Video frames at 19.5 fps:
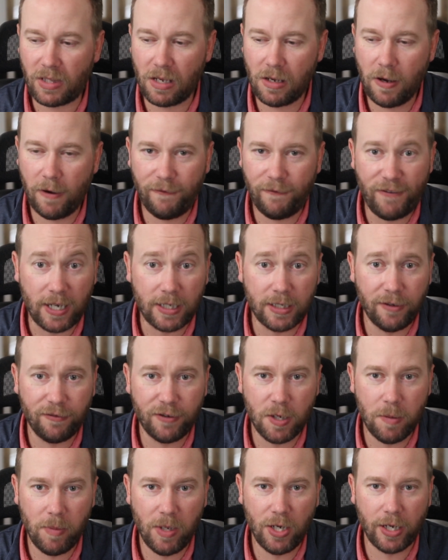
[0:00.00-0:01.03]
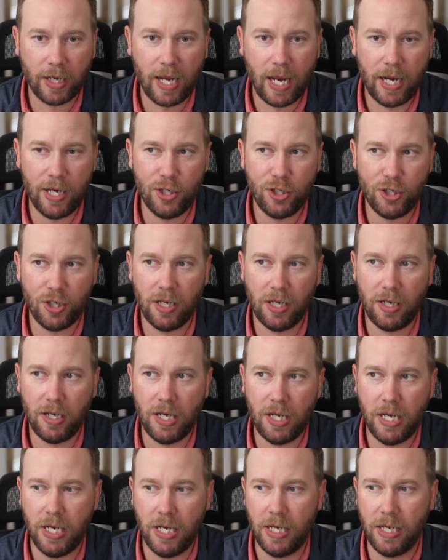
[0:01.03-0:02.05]
Effective communication
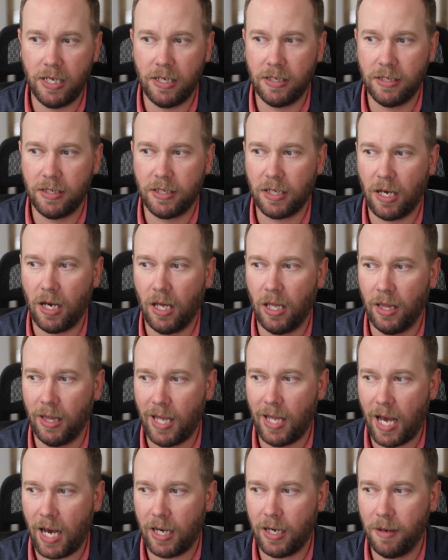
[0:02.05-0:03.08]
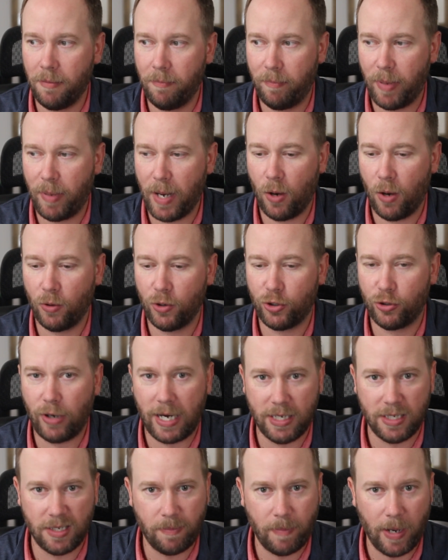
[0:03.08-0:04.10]
is a lot about
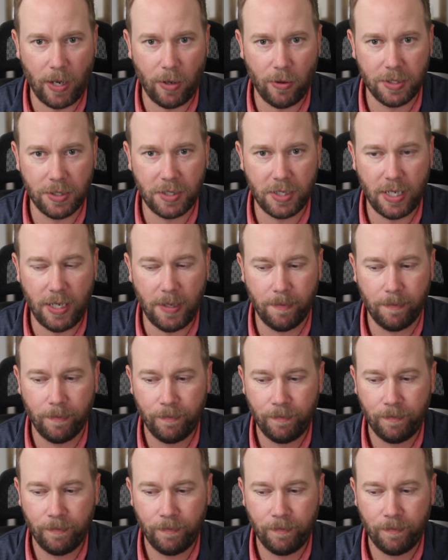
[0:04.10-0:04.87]
transparency